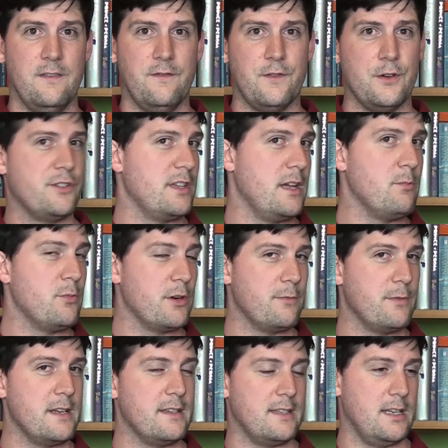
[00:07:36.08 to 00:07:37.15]
for some
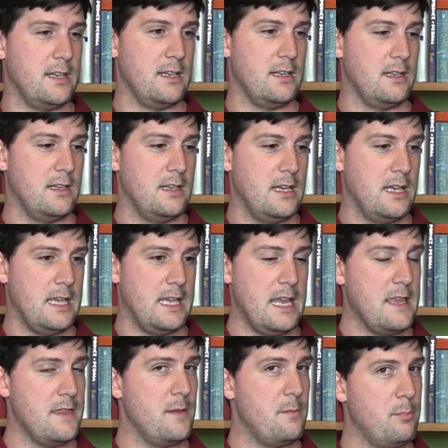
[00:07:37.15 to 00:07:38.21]
weird reason,
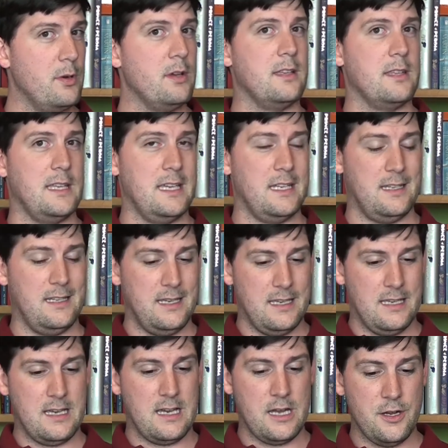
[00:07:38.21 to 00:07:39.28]
in the booklet,
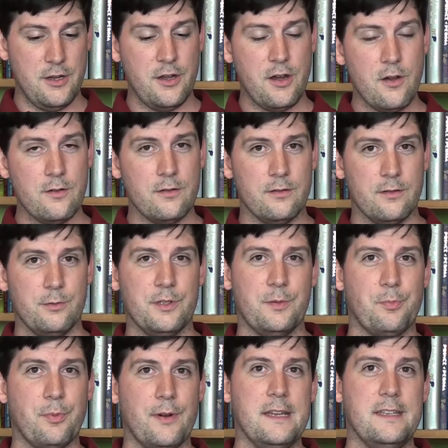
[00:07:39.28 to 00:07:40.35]
a note was
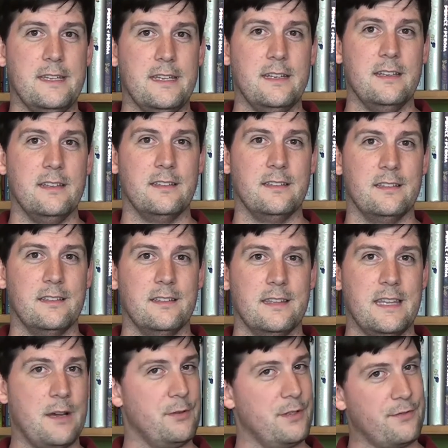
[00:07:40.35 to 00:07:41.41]
printed
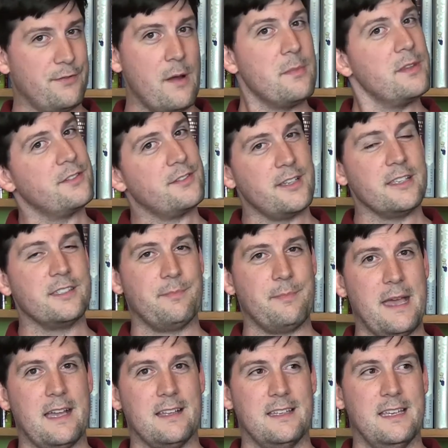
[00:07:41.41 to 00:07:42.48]
that was from the
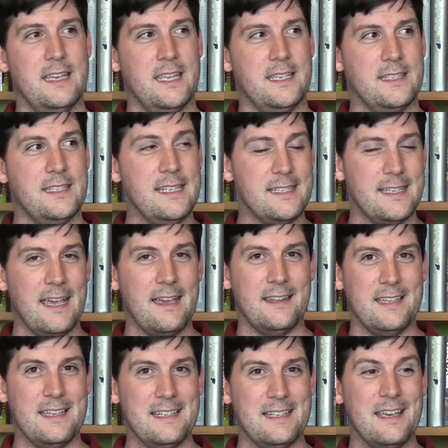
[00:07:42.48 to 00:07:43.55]
suspect
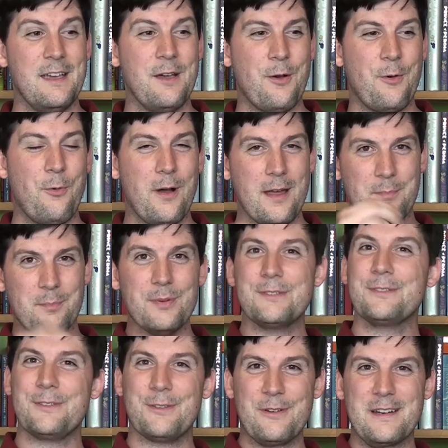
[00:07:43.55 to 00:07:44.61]
detailing what
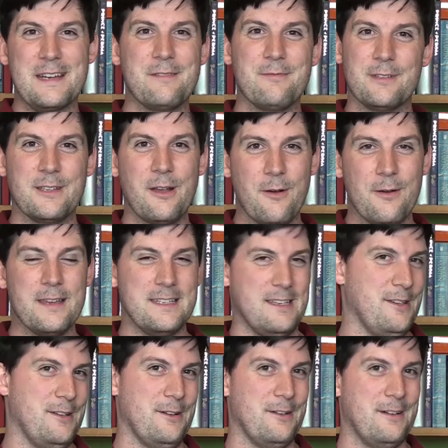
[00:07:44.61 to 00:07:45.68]
bookstore he was going
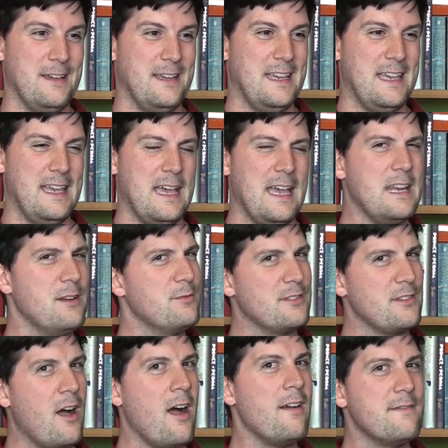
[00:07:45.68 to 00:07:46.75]
to. And it
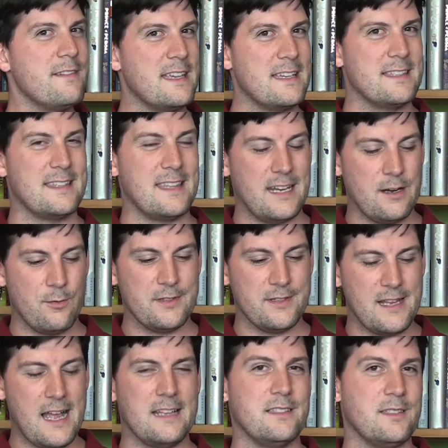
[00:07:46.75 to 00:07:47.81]
was obvious that it was
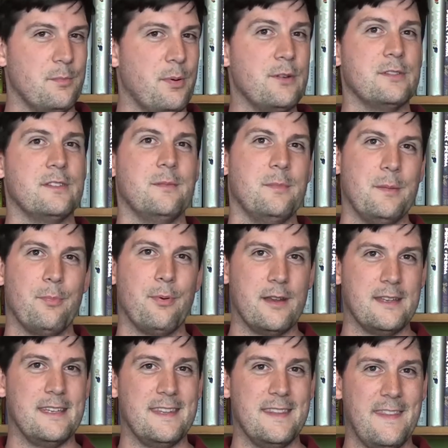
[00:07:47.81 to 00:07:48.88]
not supposed to be
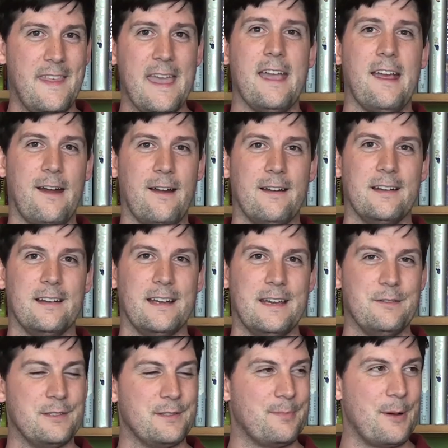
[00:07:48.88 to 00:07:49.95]
printed there.
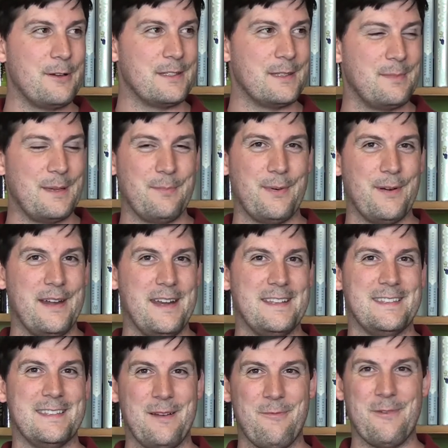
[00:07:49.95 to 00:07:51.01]
It was supposed to be printed
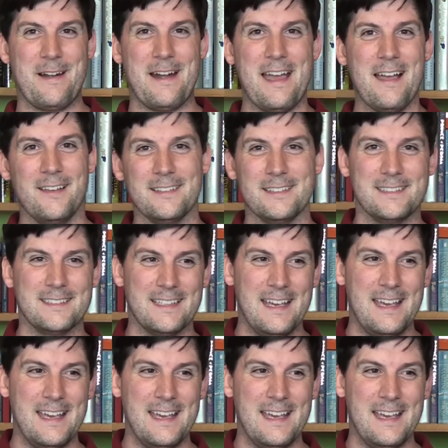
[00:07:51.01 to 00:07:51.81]
somewhere else.